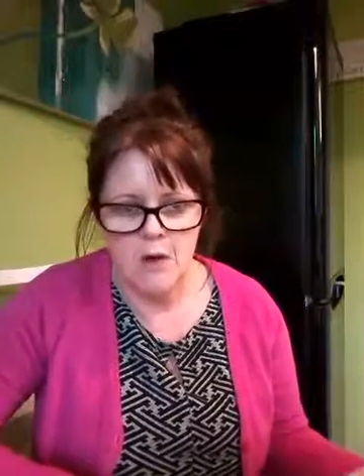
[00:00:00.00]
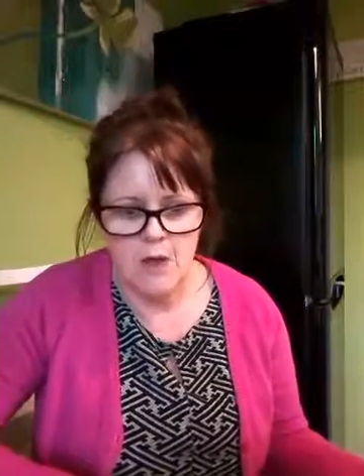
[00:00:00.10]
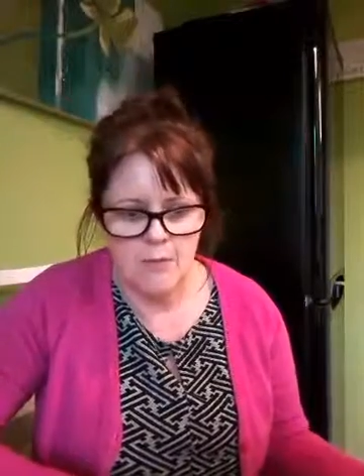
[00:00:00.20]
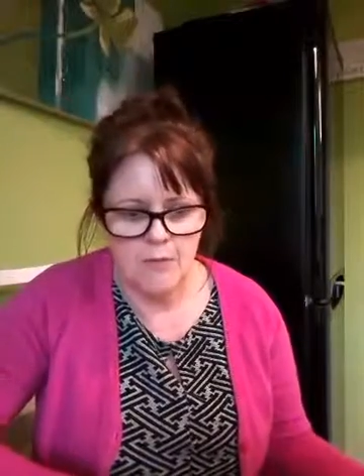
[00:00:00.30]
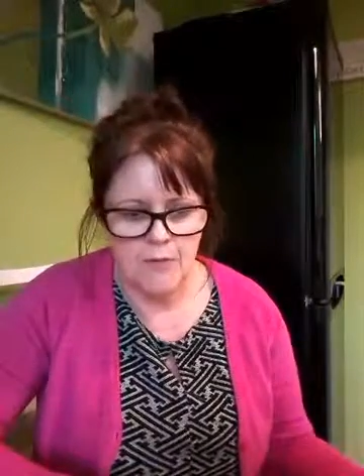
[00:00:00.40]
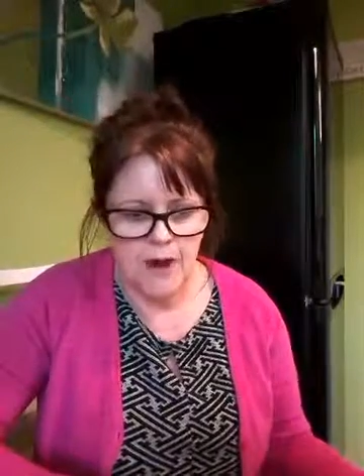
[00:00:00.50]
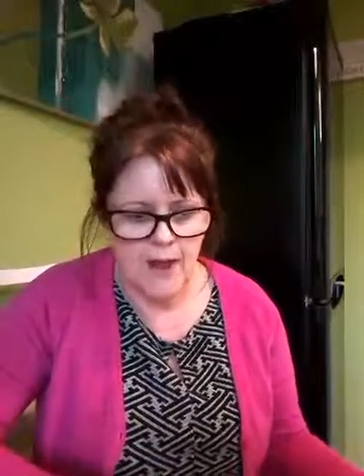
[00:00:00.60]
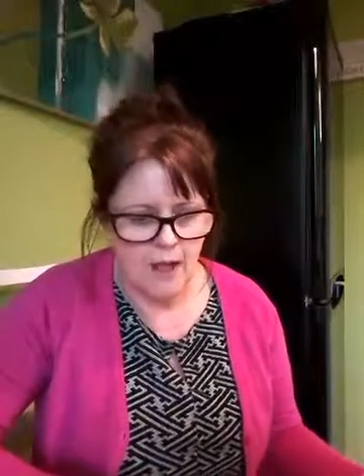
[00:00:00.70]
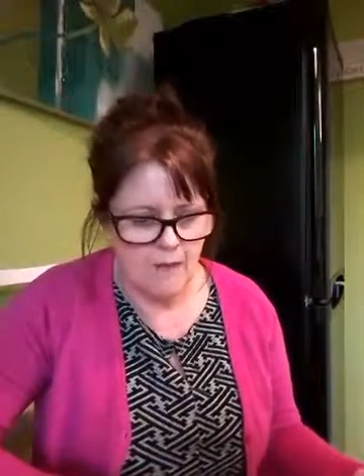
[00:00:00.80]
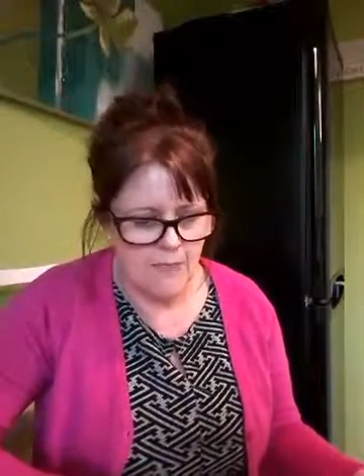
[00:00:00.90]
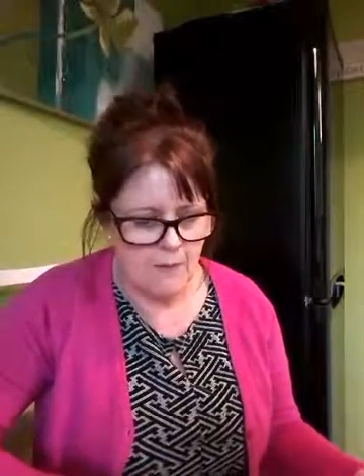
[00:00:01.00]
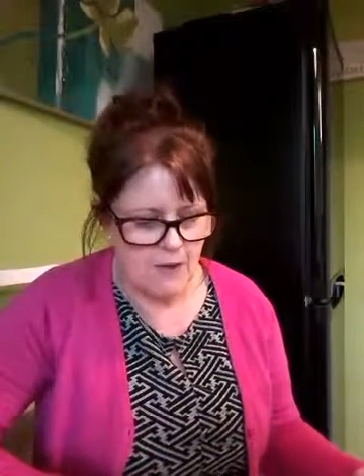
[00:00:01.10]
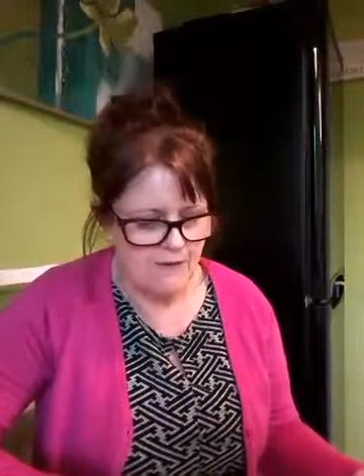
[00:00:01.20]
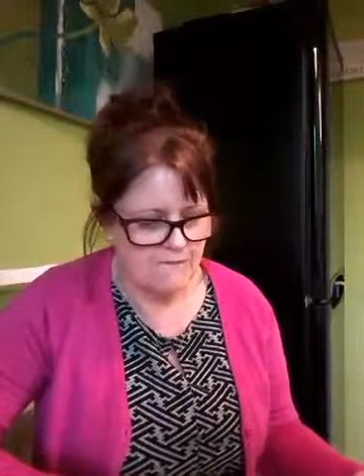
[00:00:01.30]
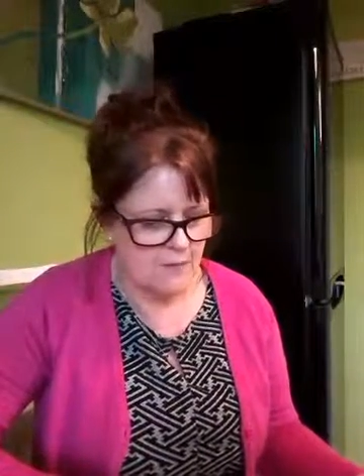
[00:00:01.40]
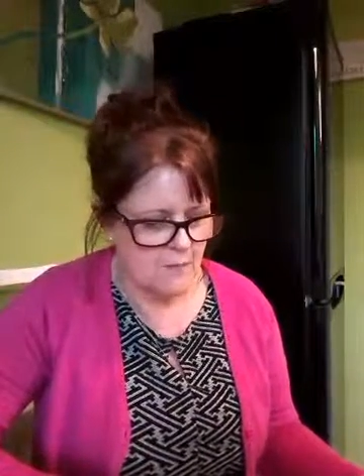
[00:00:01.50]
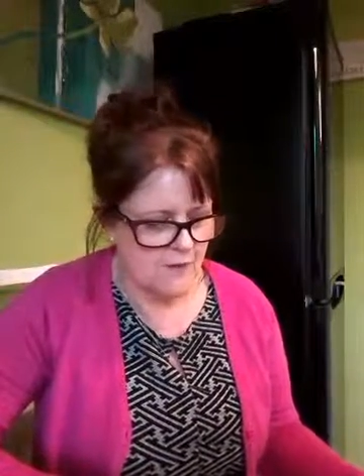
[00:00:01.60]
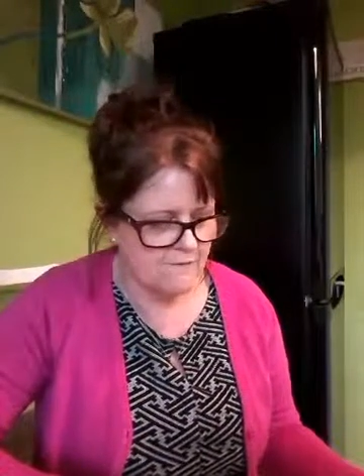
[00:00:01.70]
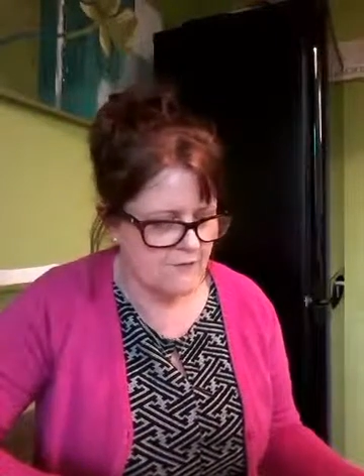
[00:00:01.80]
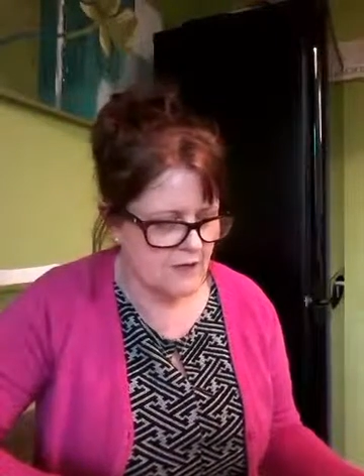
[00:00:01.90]
library. They were having a
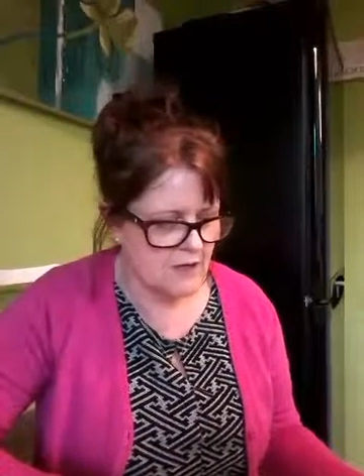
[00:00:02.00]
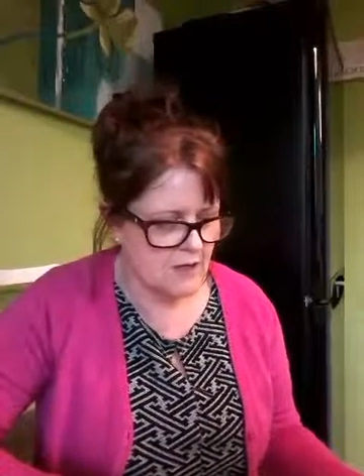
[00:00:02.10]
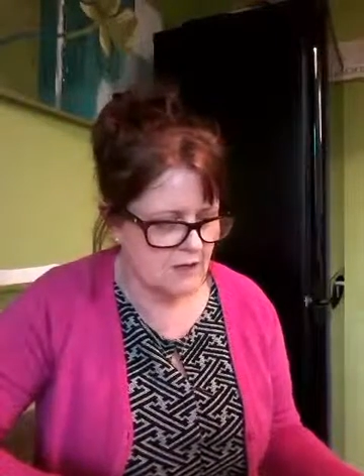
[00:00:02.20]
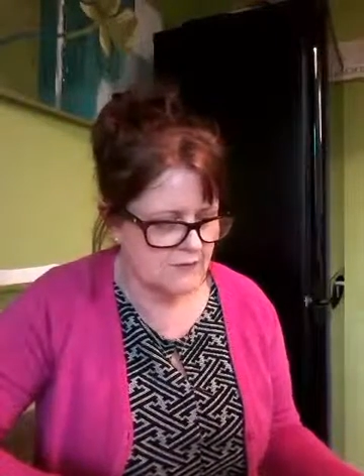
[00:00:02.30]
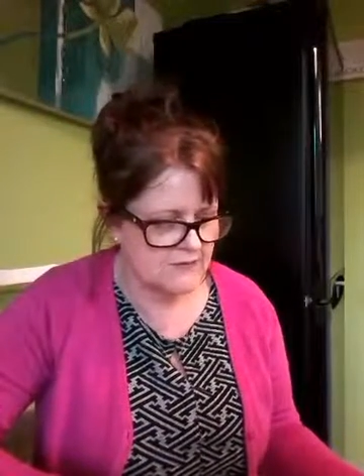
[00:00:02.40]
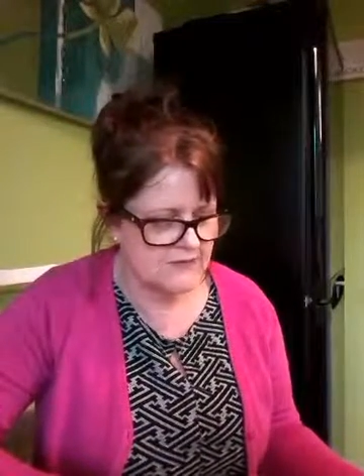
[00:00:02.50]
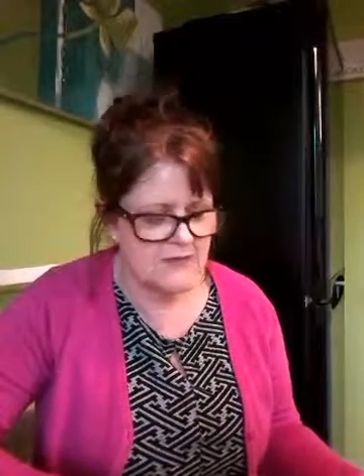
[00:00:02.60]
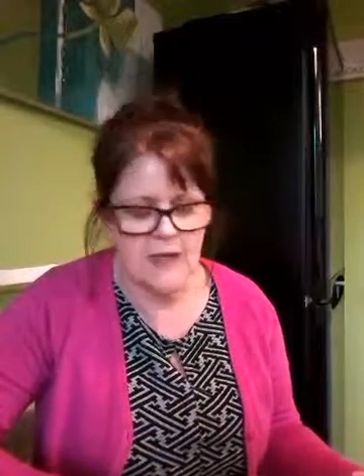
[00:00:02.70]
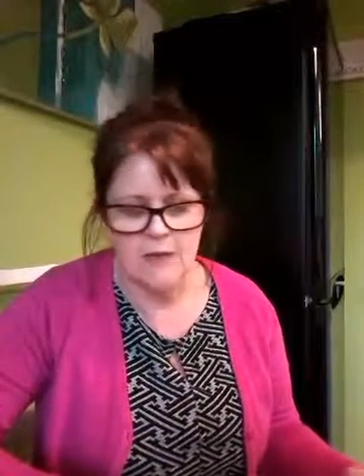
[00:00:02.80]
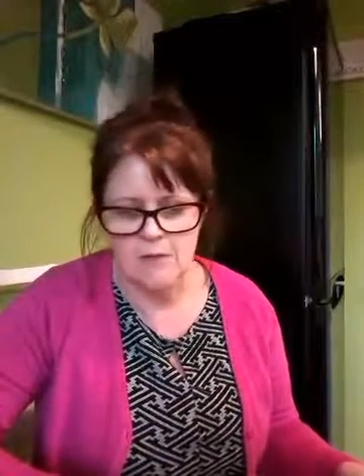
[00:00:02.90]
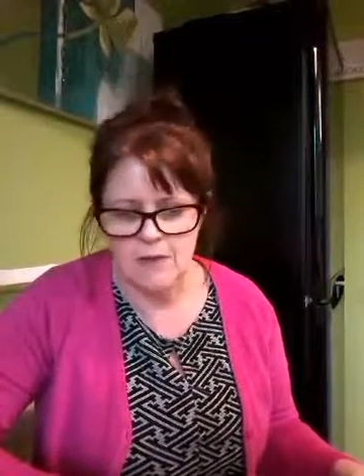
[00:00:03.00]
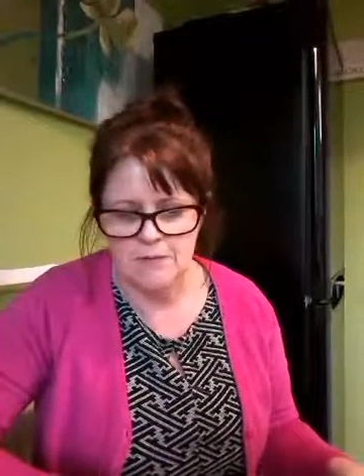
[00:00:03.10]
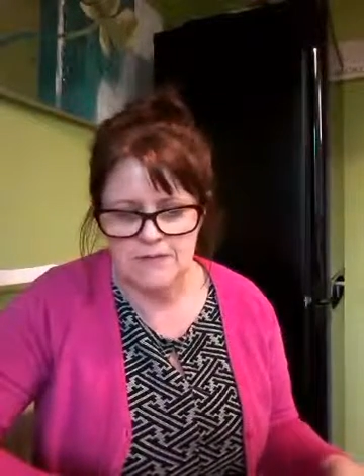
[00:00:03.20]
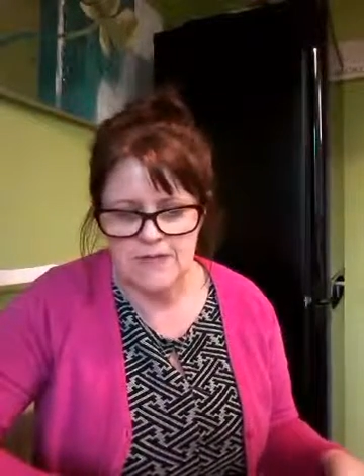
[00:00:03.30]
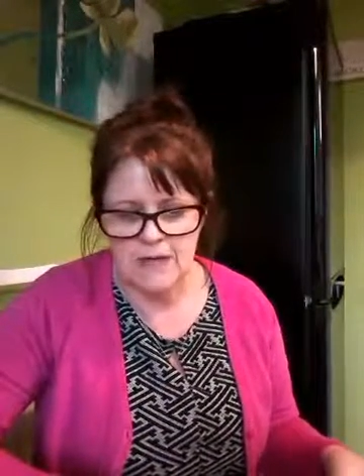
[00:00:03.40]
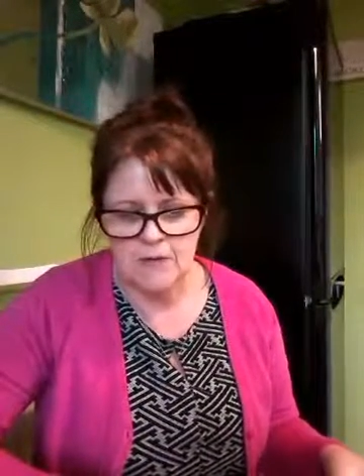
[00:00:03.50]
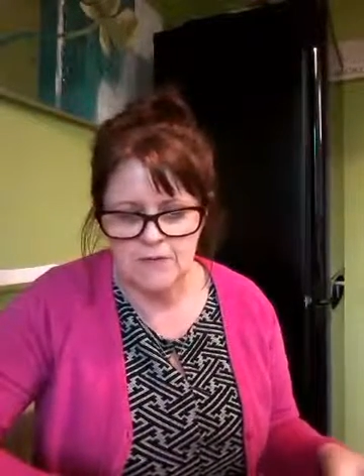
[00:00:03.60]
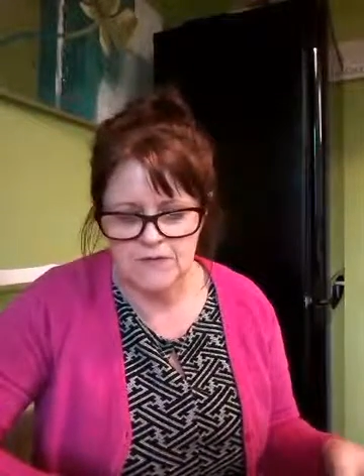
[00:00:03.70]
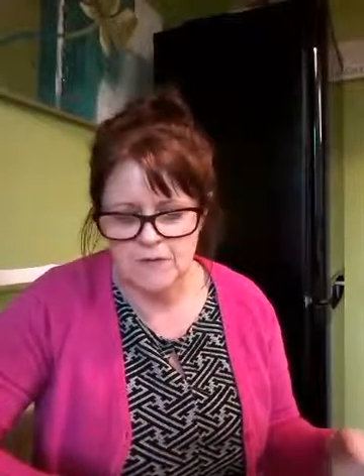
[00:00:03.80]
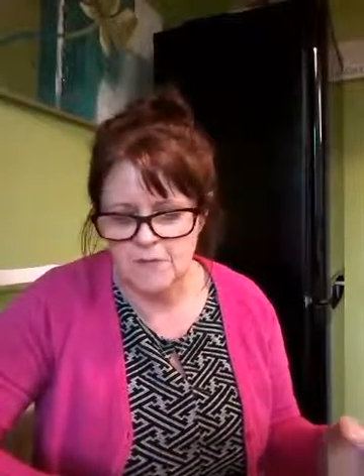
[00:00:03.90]
bit of a sale. They were selling off
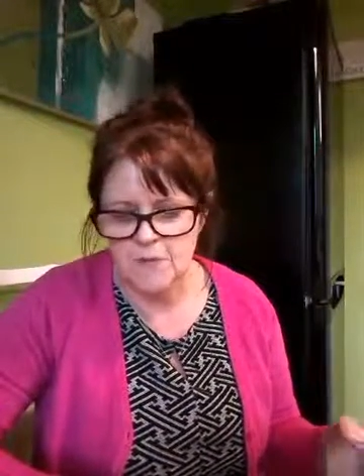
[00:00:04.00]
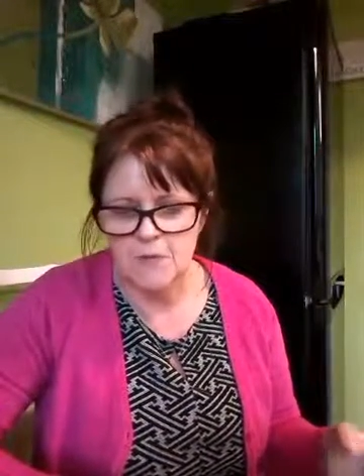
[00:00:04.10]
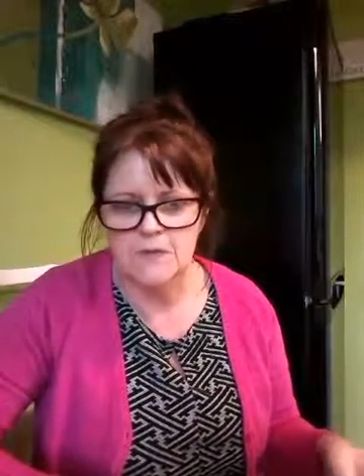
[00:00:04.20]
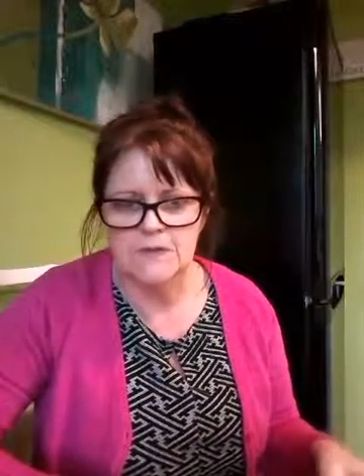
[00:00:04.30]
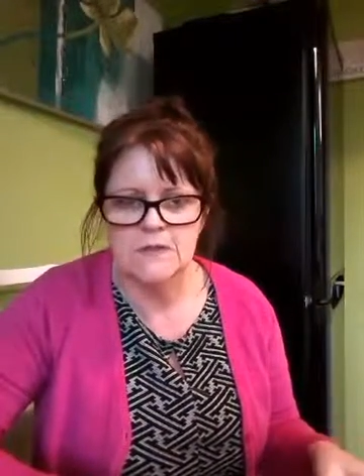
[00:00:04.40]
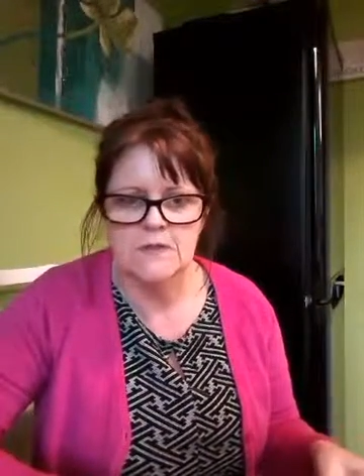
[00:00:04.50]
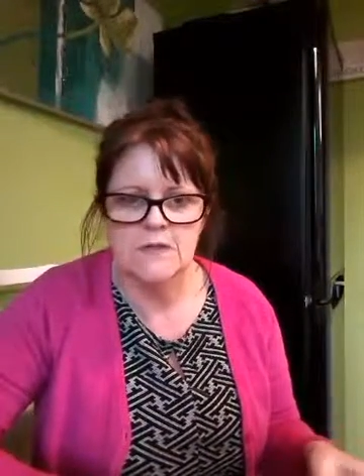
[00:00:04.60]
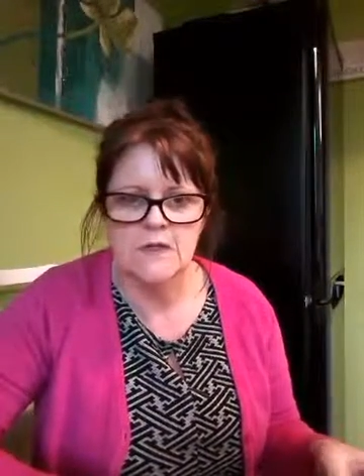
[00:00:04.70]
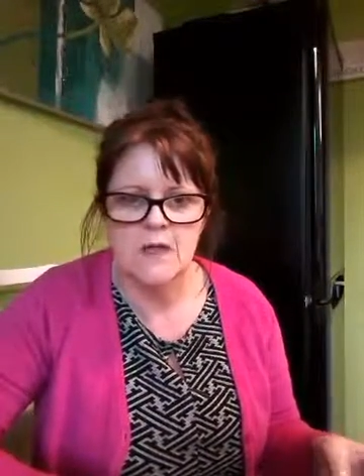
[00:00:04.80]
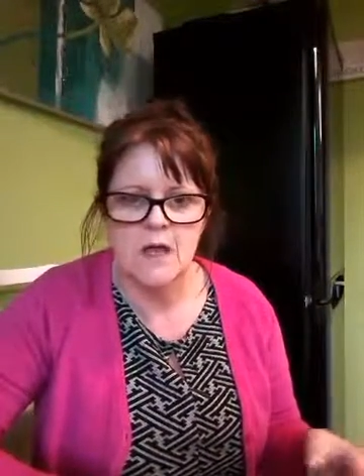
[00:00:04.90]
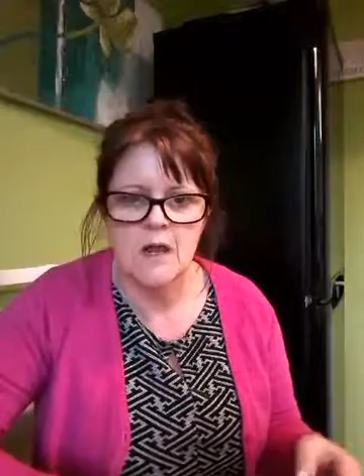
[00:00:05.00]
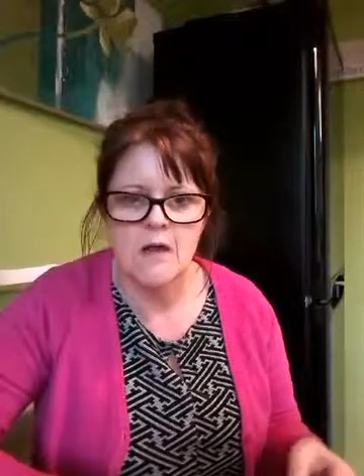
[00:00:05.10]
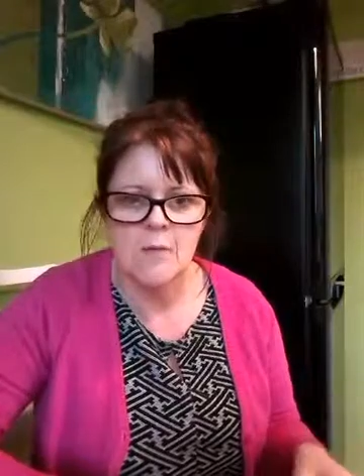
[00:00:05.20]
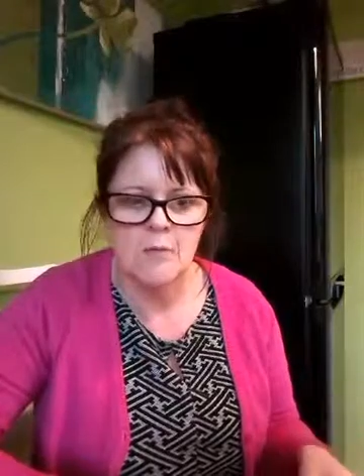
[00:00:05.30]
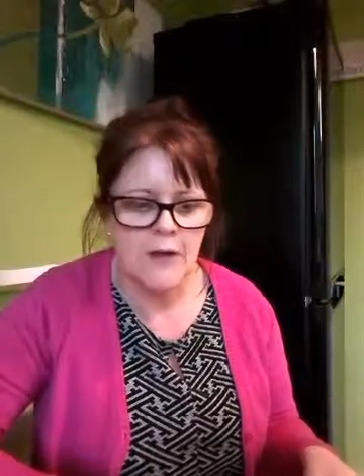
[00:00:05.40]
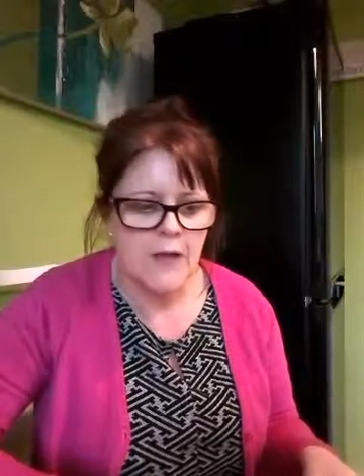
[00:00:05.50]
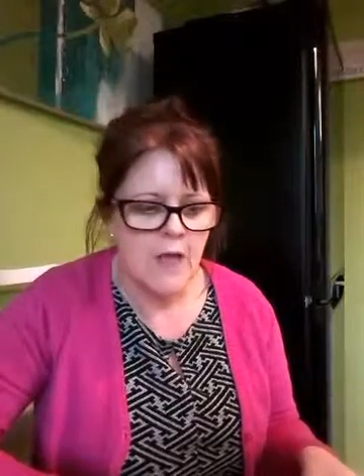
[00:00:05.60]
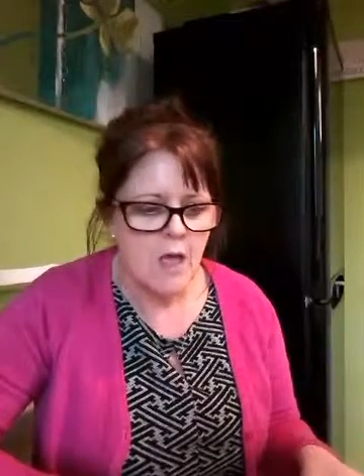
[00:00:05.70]
some of the books in the library.